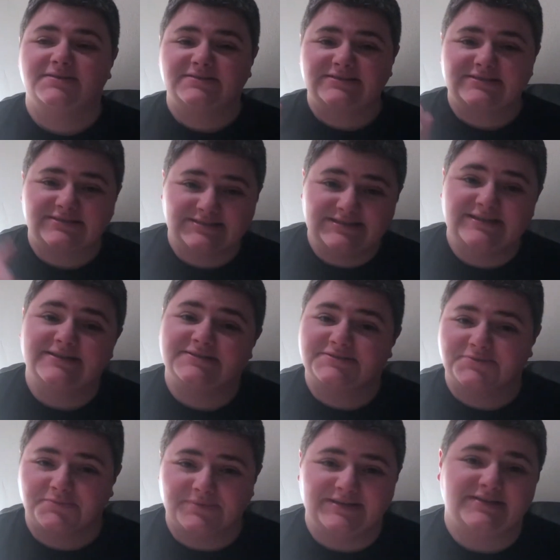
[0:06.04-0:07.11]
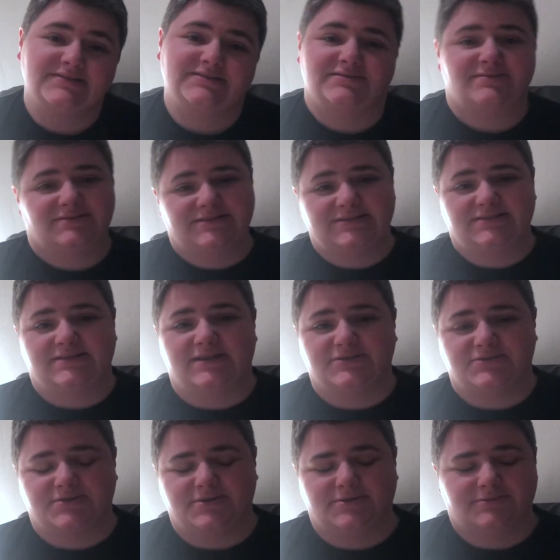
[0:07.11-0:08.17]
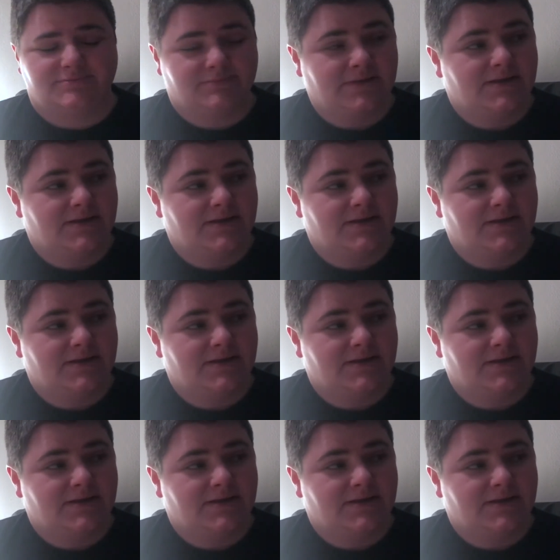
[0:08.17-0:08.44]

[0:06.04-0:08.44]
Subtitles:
6 weeks on testosterone.